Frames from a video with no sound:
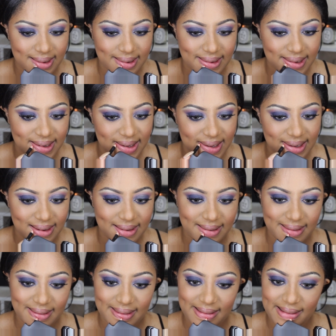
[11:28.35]
And
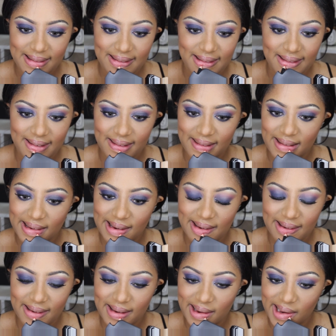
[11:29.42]
I'm just going to do a
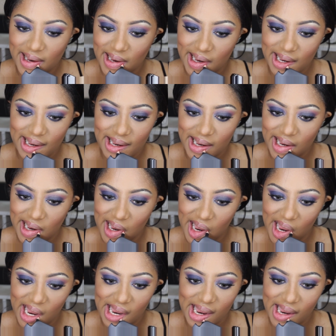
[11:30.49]
really soft
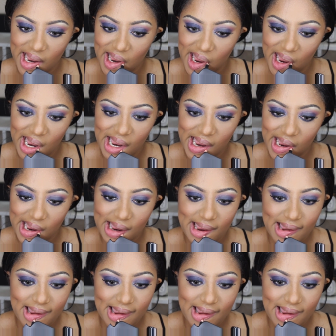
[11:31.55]
liner really quickly.